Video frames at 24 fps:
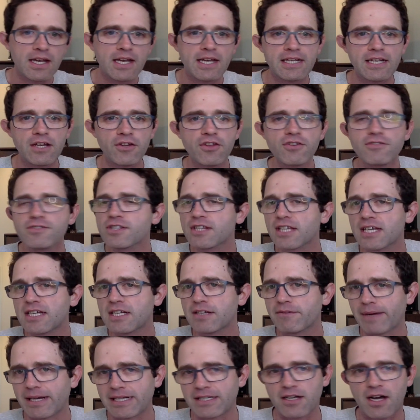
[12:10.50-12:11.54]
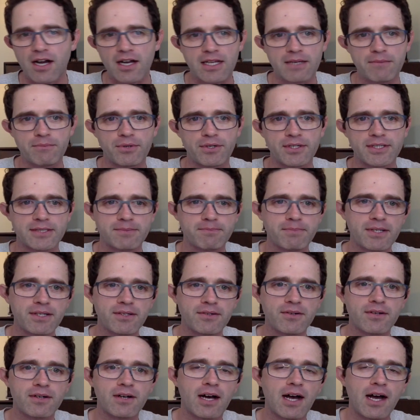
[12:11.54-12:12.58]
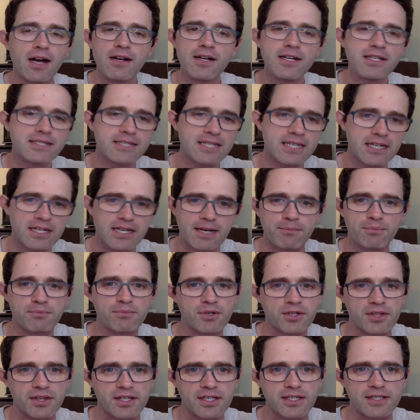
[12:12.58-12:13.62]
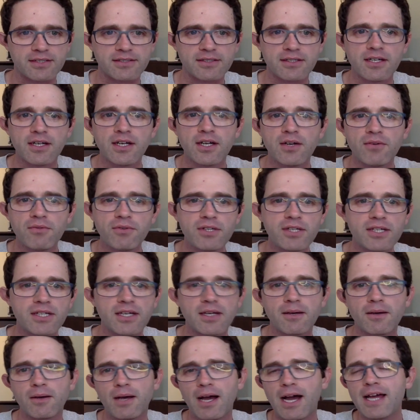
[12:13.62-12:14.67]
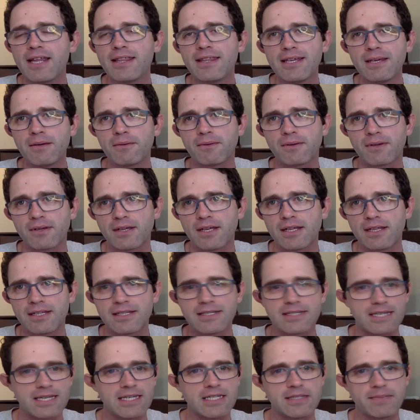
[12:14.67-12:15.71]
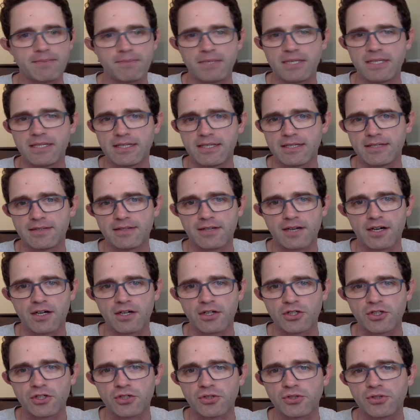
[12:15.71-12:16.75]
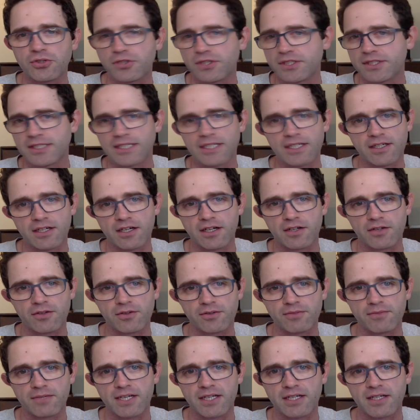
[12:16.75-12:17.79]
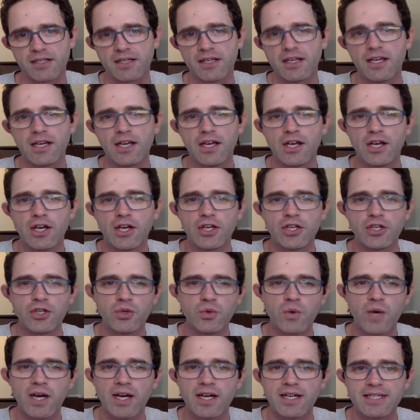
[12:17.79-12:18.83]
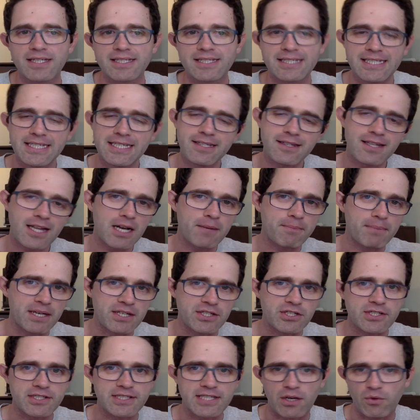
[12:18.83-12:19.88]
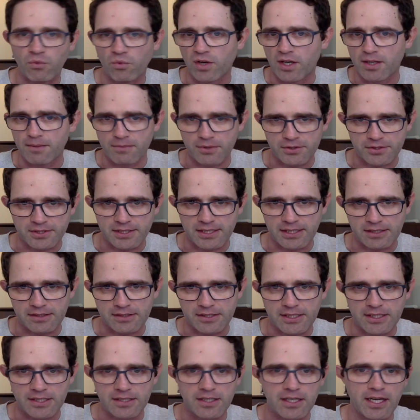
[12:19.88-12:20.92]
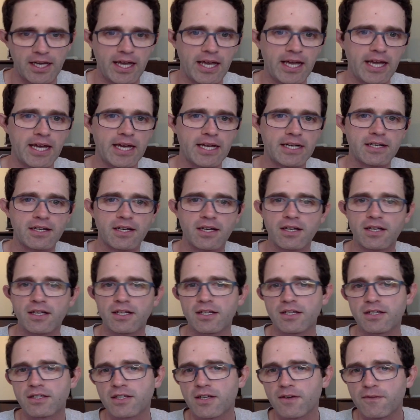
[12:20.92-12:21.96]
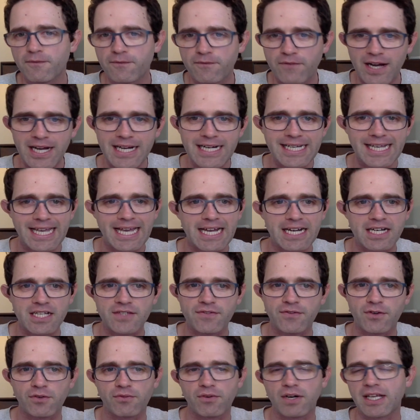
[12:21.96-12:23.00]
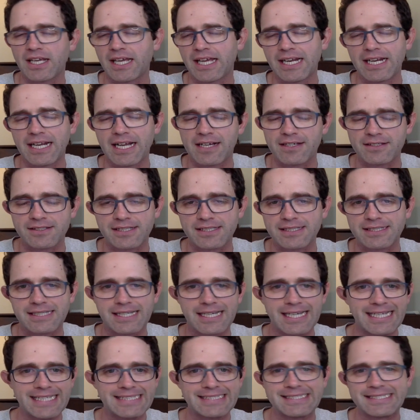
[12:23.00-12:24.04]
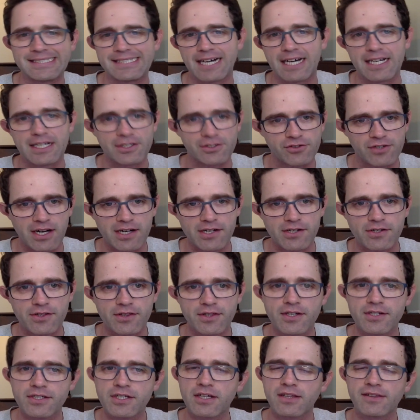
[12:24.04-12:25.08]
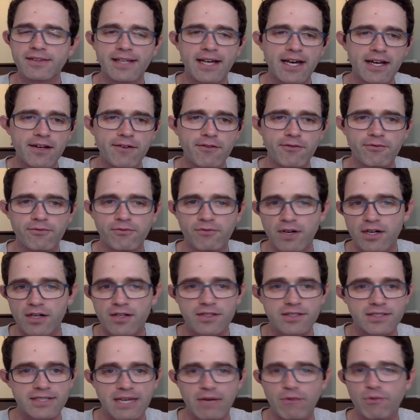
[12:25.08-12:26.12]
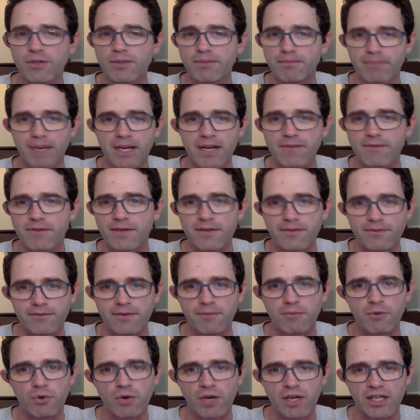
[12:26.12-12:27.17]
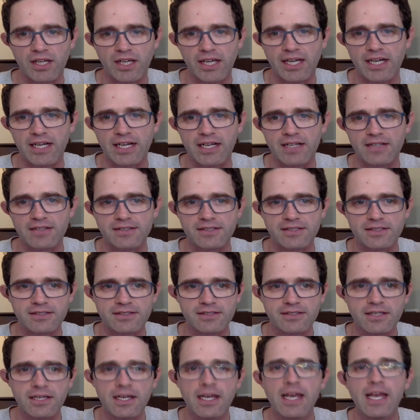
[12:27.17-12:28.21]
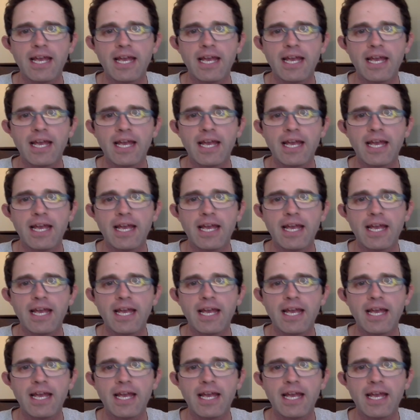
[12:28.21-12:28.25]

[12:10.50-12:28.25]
Now those are the end of my talking points, but I'm going to say a couple more things. Really, I think in this case, PTs are truly sitting on a gold mine. You see a lot of patients that run most likely, and to find candidates for a running gait analysis is not a stretch. There's a lot of runners that would benefit from a running gait analysis.